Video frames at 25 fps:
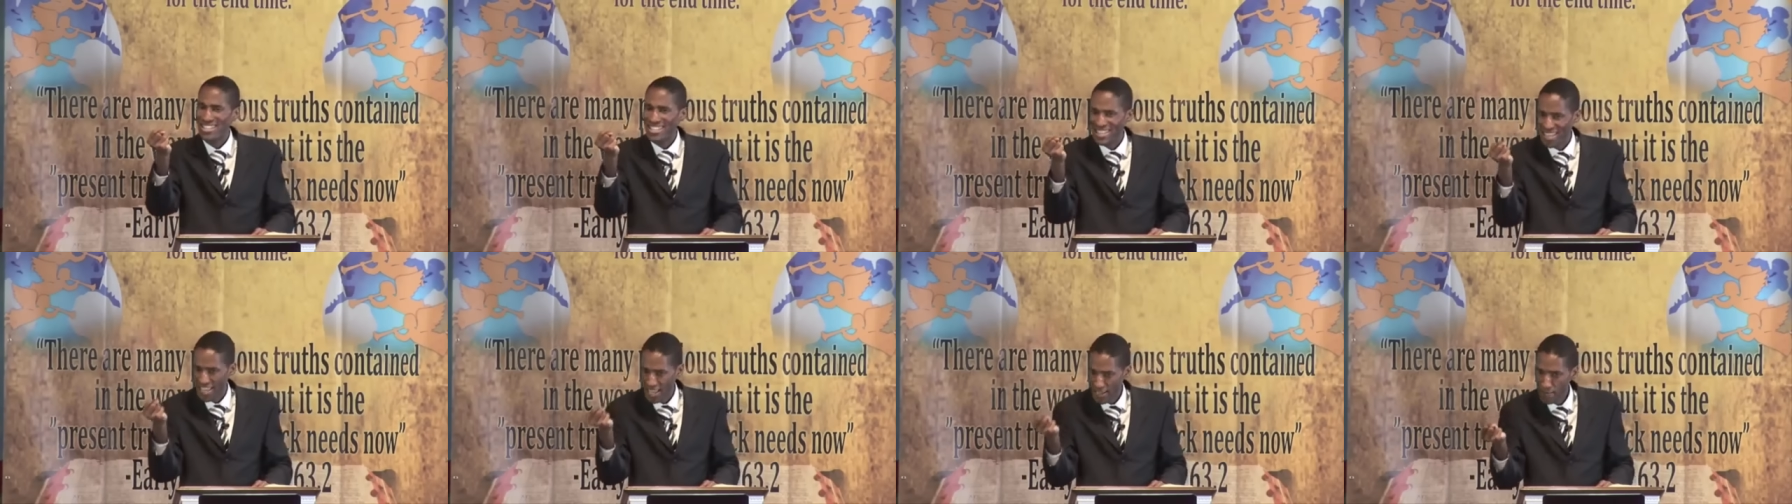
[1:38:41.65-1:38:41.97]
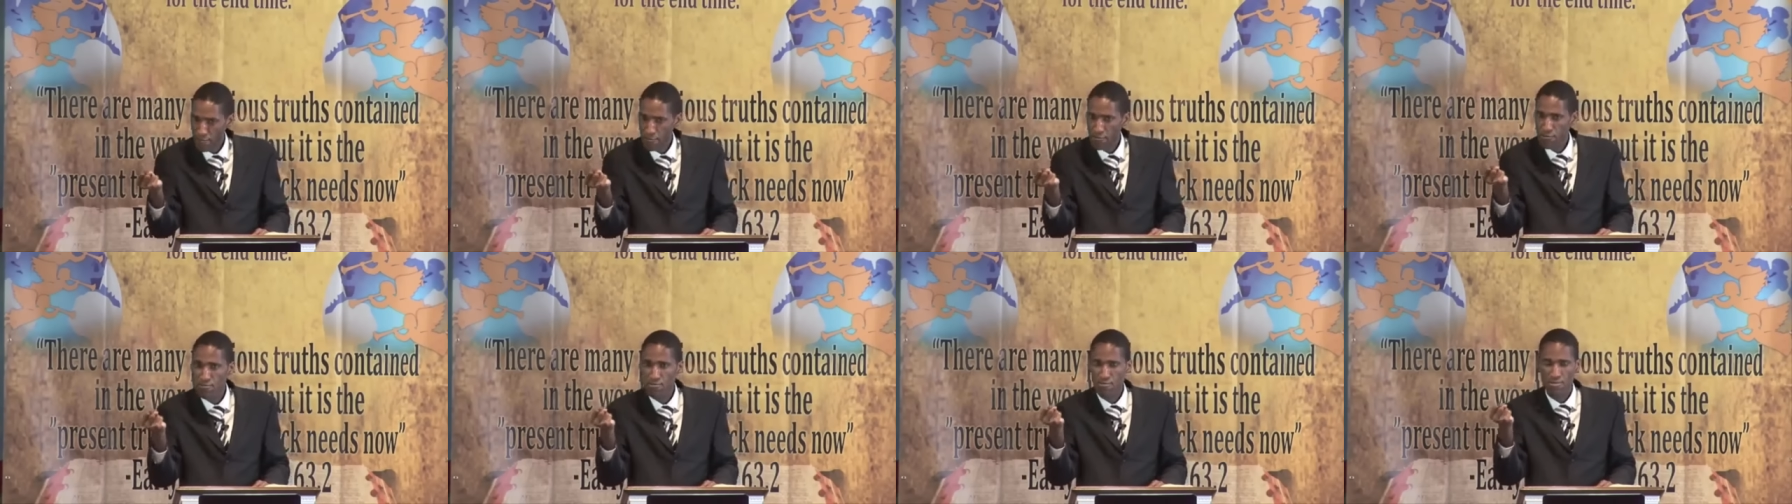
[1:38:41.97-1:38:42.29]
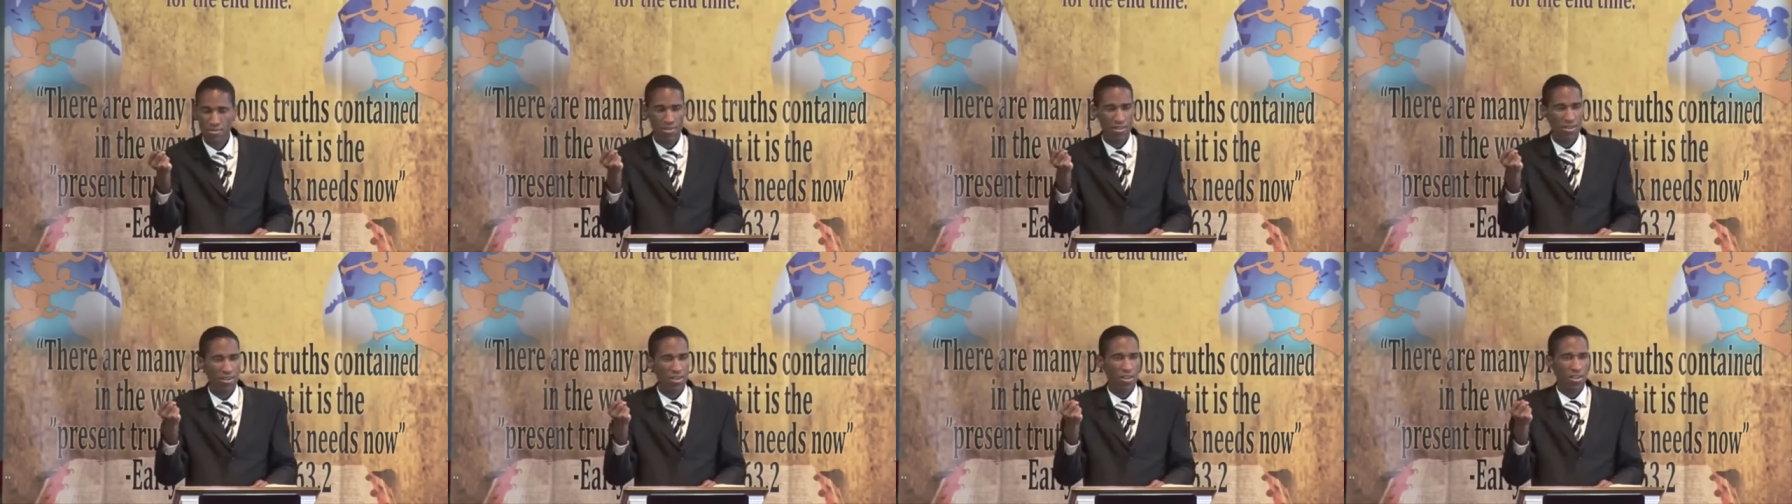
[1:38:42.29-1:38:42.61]
gift
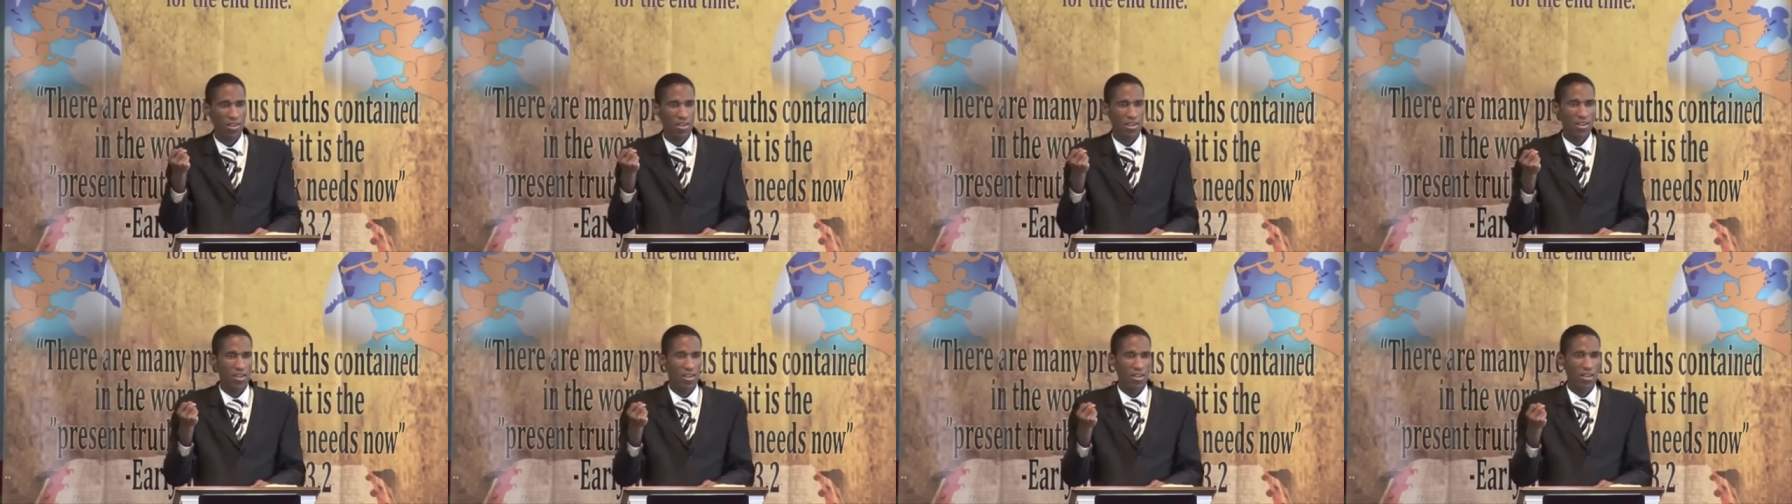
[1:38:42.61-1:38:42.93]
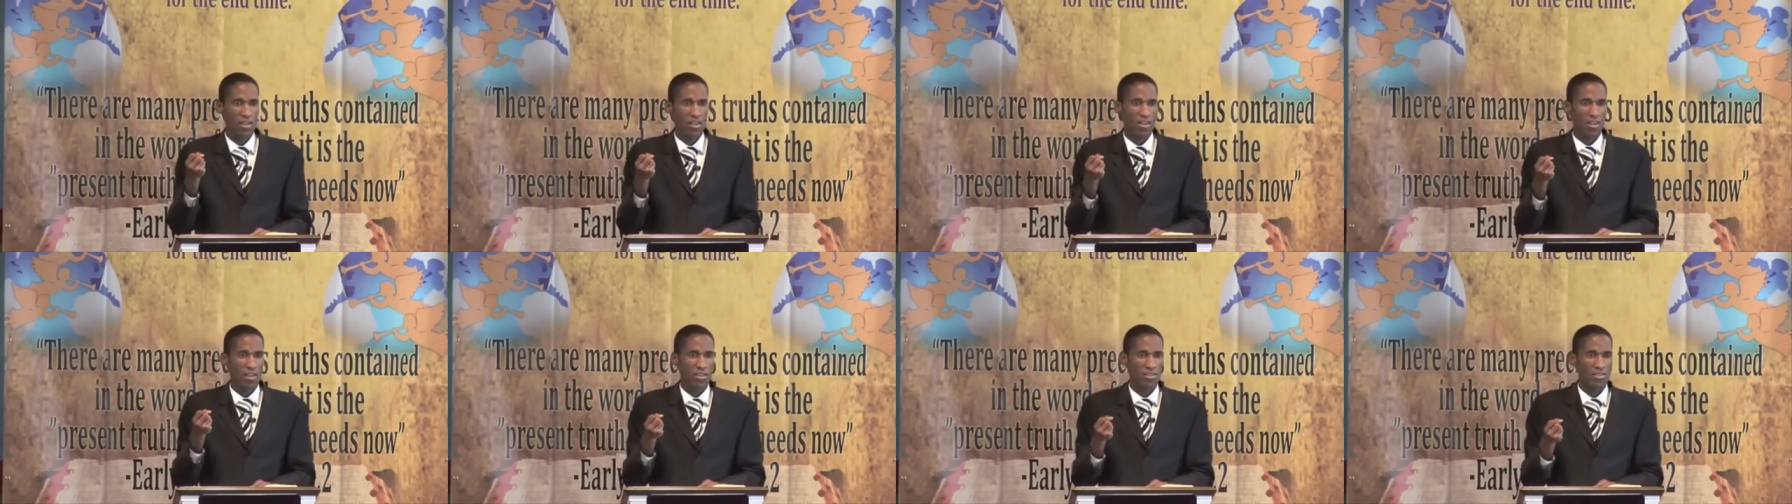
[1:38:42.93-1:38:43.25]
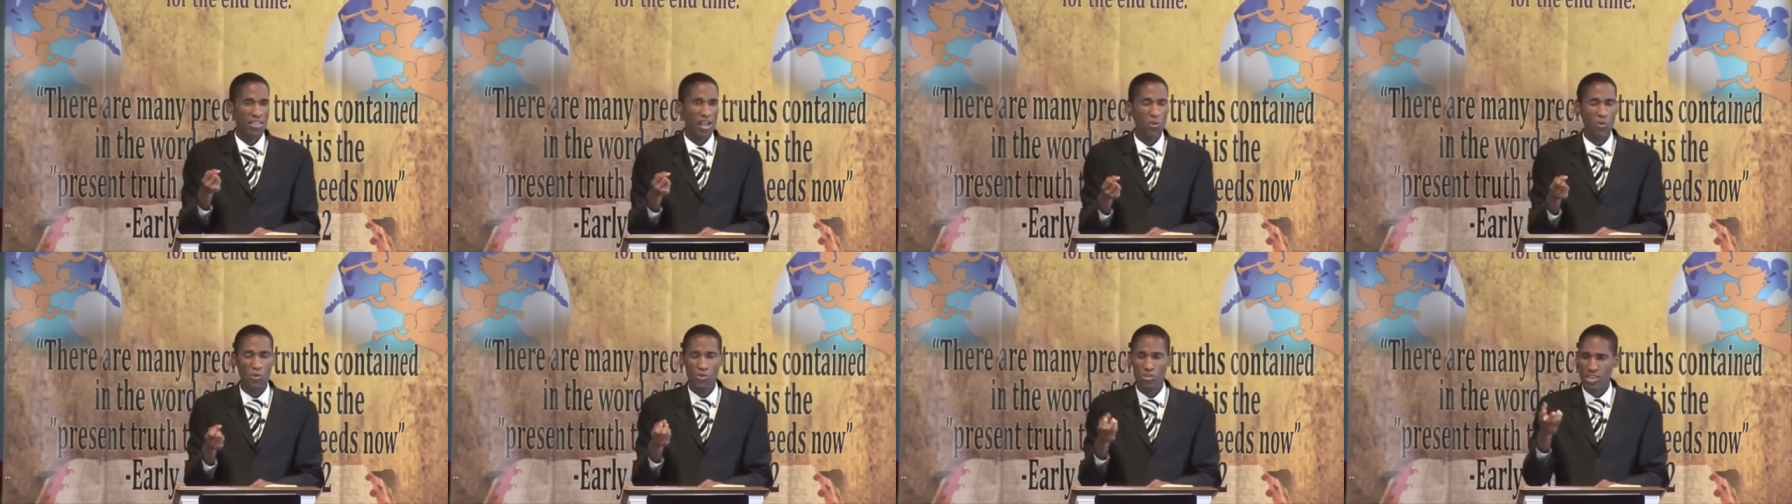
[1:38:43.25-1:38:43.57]

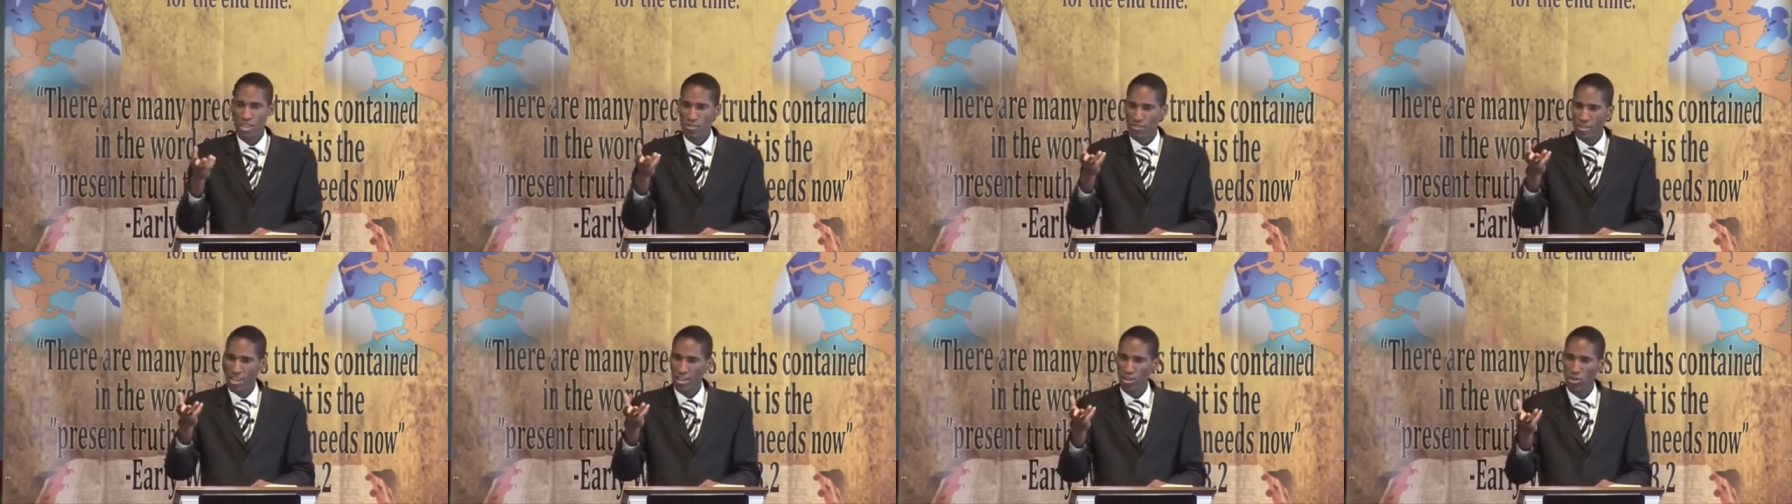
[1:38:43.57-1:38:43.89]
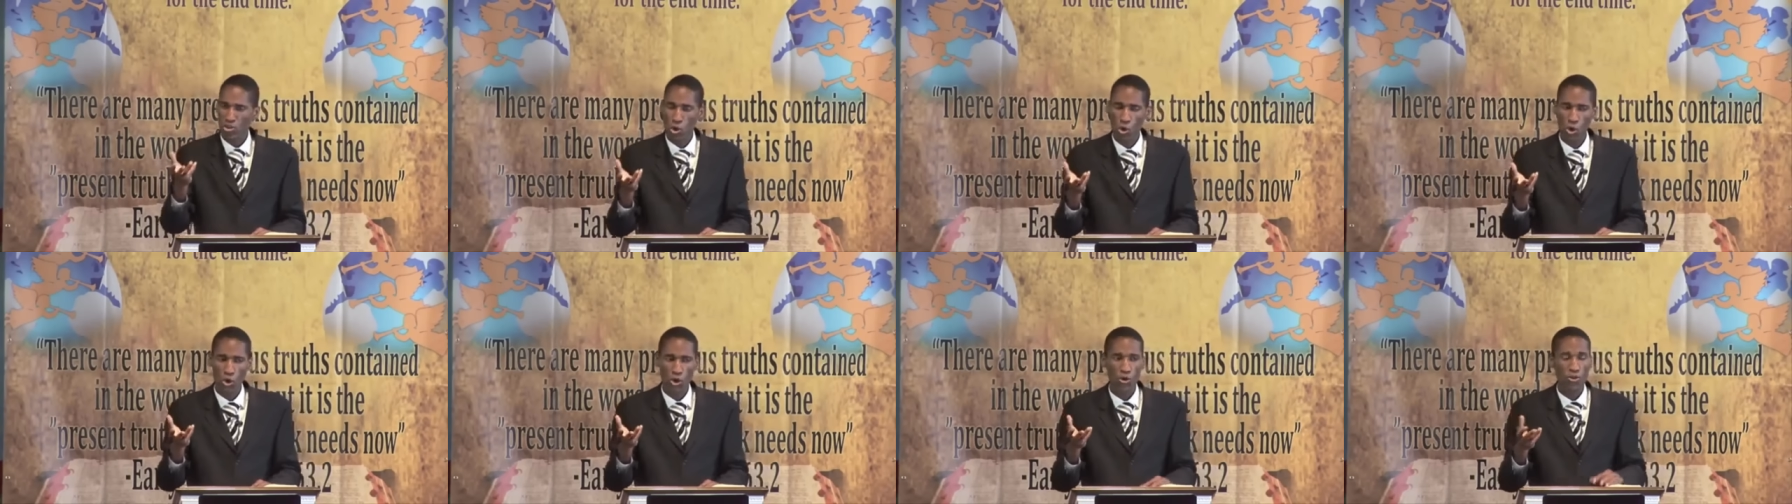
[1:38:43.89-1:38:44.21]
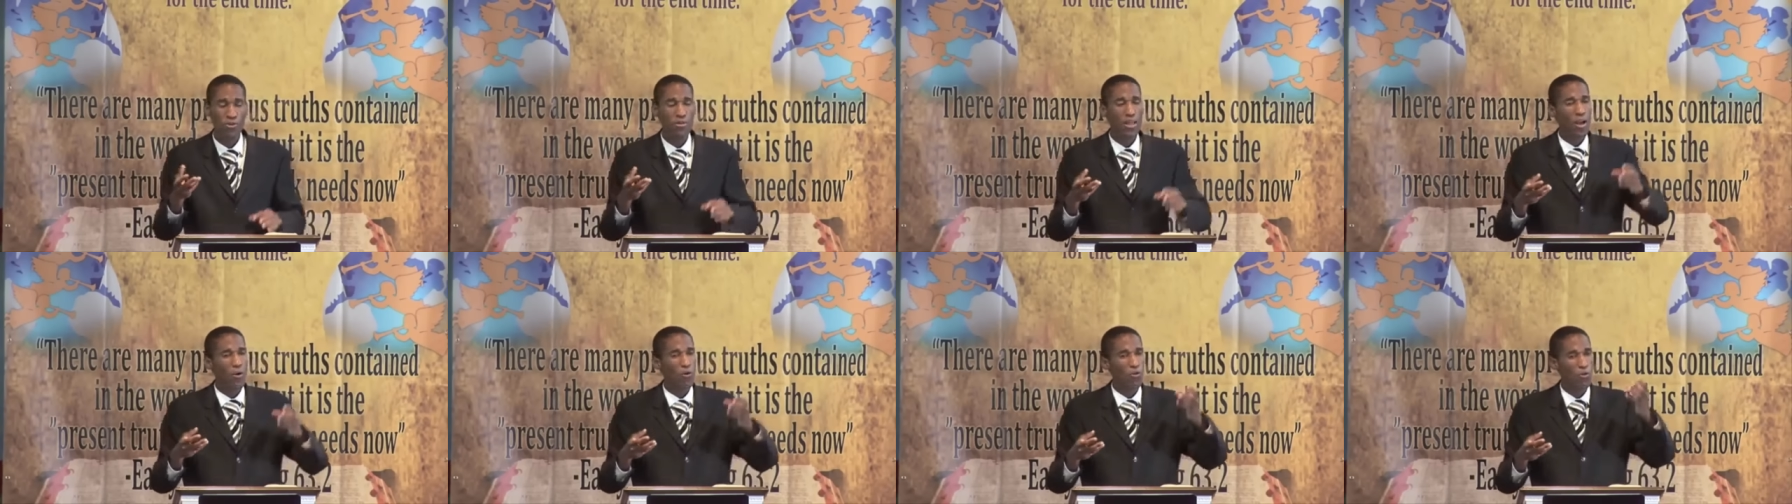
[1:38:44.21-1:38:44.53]
that was given unto her?